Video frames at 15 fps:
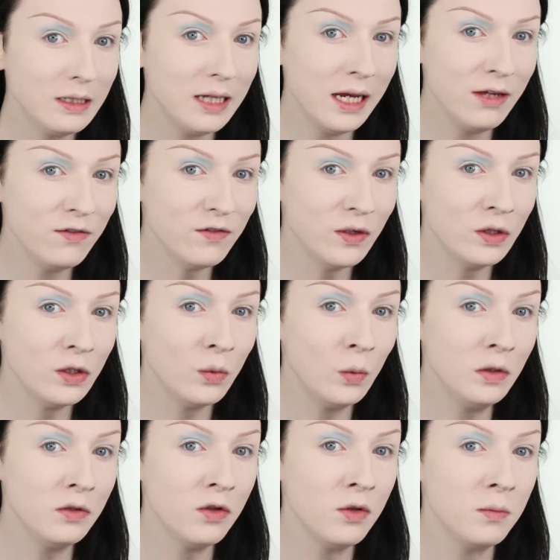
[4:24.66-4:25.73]
And I have found that
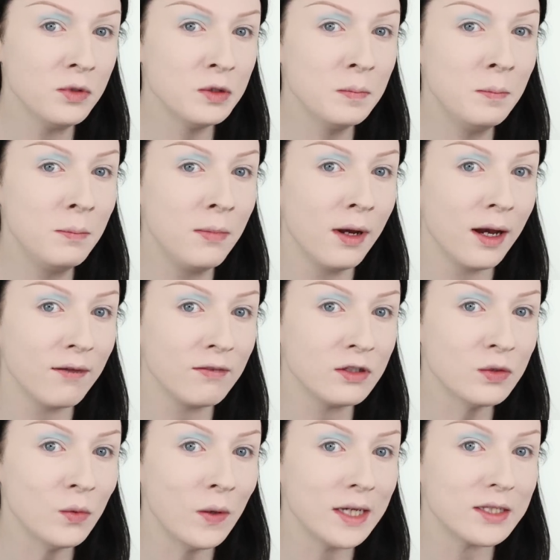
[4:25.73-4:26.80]
one of the most
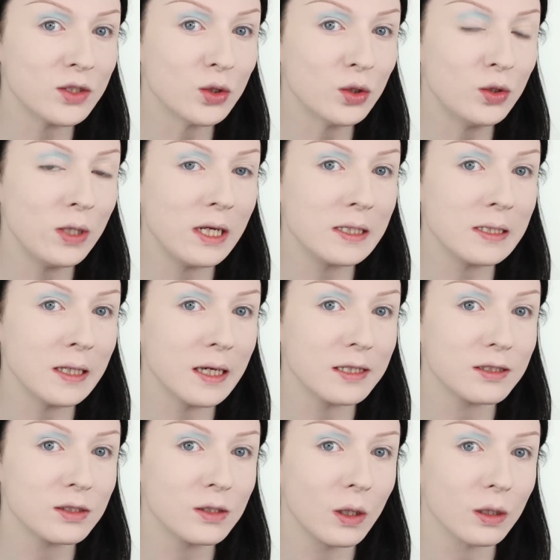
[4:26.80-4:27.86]
marvellous ways to creating a
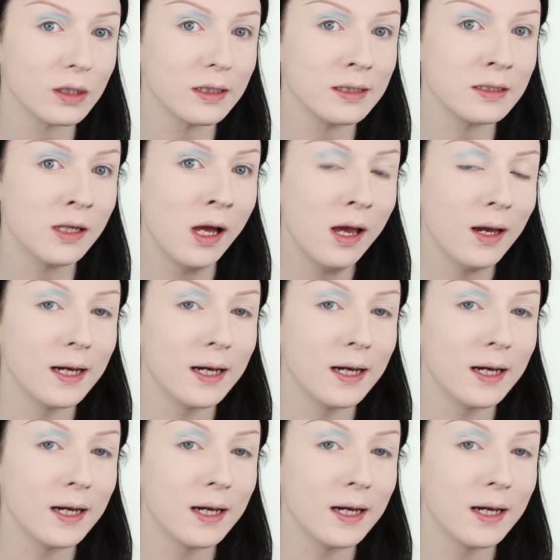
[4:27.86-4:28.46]
socket,